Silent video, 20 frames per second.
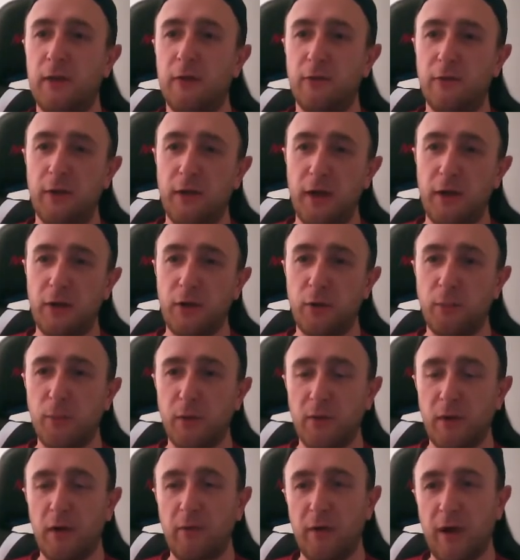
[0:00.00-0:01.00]
so then you can
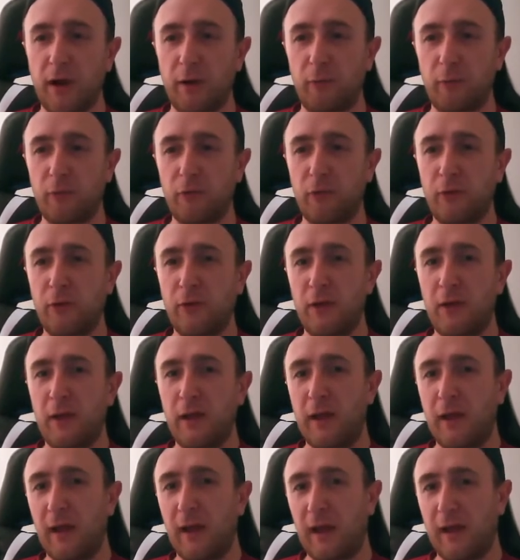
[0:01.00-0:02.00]
move it around
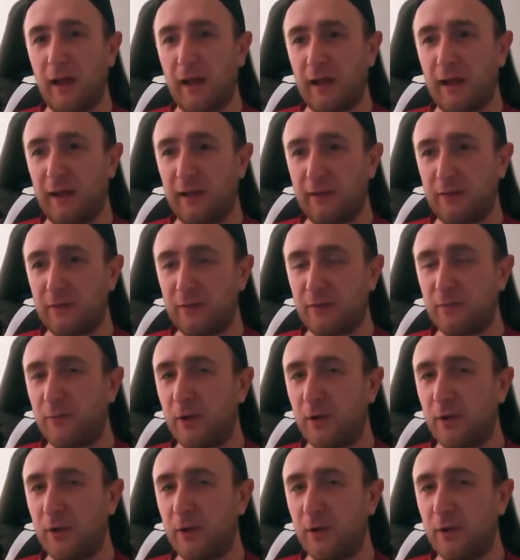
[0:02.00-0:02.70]
and